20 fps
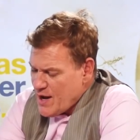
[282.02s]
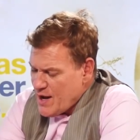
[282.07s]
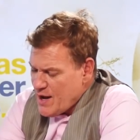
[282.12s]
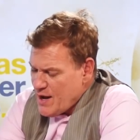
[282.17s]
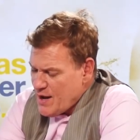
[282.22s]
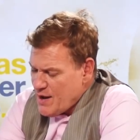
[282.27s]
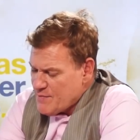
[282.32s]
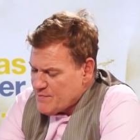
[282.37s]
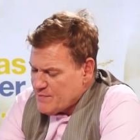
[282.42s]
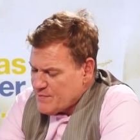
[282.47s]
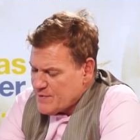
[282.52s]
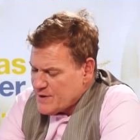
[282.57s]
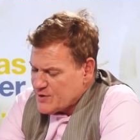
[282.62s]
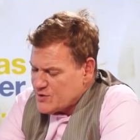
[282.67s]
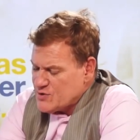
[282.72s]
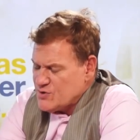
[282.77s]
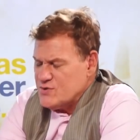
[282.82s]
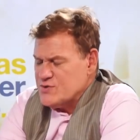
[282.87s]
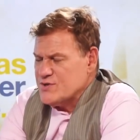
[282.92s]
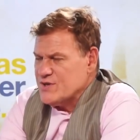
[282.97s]
um,
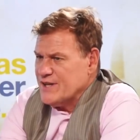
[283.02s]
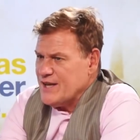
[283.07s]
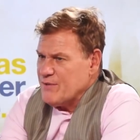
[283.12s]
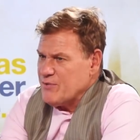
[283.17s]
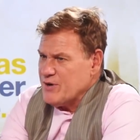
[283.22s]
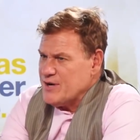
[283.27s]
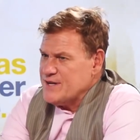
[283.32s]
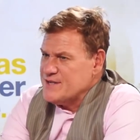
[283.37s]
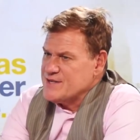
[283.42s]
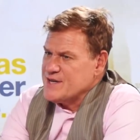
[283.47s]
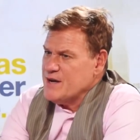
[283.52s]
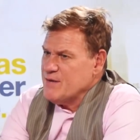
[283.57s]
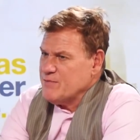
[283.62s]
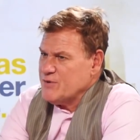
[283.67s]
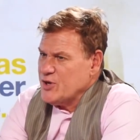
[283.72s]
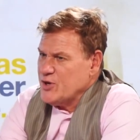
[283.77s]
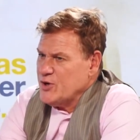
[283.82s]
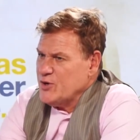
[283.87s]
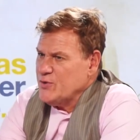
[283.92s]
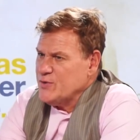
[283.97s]
do celebrities
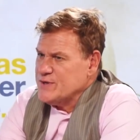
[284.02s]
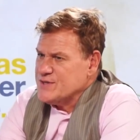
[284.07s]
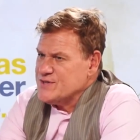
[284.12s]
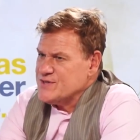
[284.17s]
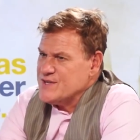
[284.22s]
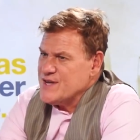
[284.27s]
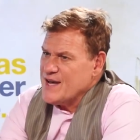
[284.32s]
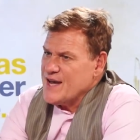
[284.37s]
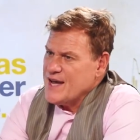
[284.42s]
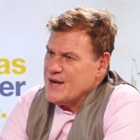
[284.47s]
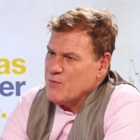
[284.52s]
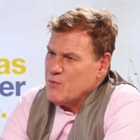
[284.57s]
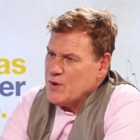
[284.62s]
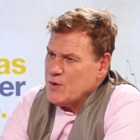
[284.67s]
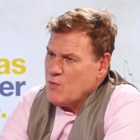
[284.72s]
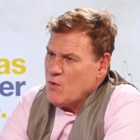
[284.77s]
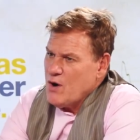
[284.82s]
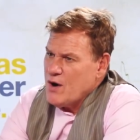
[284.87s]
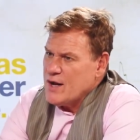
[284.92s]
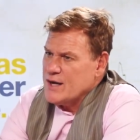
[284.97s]
come to you and say, hey,
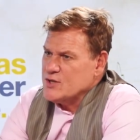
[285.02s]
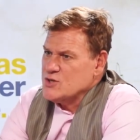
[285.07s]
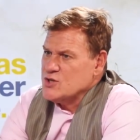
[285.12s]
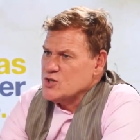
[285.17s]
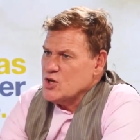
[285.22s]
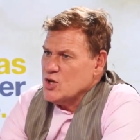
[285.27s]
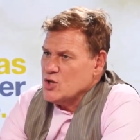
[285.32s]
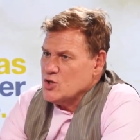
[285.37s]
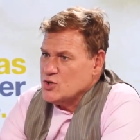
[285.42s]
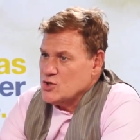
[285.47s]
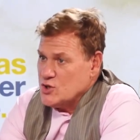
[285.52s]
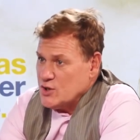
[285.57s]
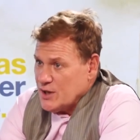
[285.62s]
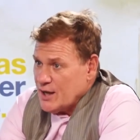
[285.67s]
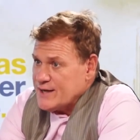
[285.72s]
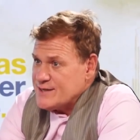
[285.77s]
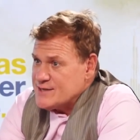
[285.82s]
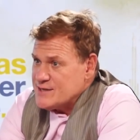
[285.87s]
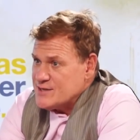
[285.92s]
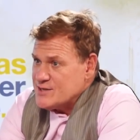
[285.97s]
we want to
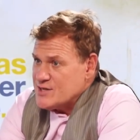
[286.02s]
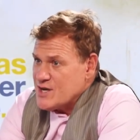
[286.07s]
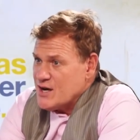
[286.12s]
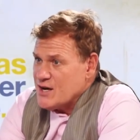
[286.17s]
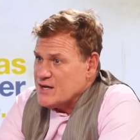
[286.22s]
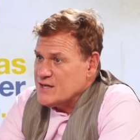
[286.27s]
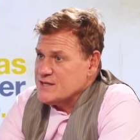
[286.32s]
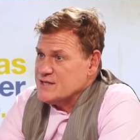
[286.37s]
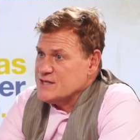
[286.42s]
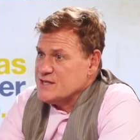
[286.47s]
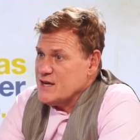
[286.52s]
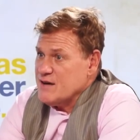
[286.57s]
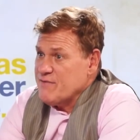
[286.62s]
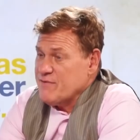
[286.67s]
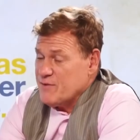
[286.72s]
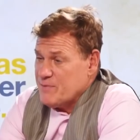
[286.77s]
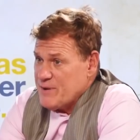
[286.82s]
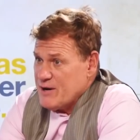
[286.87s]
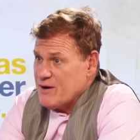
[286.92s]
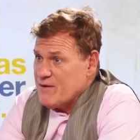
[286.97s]
license our
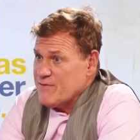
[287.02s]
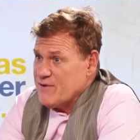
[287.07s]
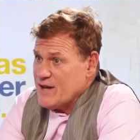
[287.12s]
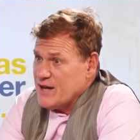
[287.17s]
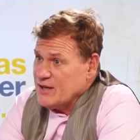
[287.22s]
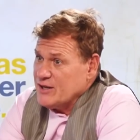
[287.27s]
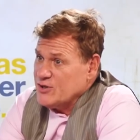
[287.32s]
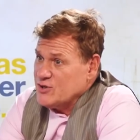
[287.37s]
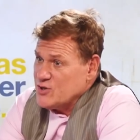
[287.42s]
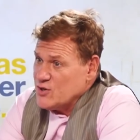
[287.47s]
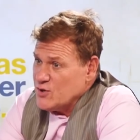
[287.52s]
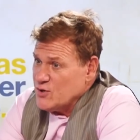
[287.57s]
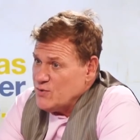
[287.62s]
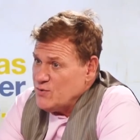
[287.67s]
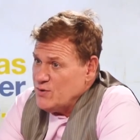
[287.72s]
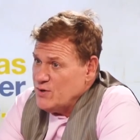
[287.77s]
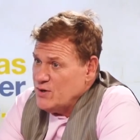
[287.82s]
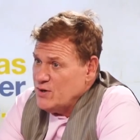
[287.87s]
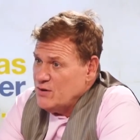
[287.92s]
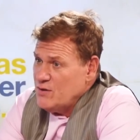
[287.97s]
stuff for paraphernalia to you? So,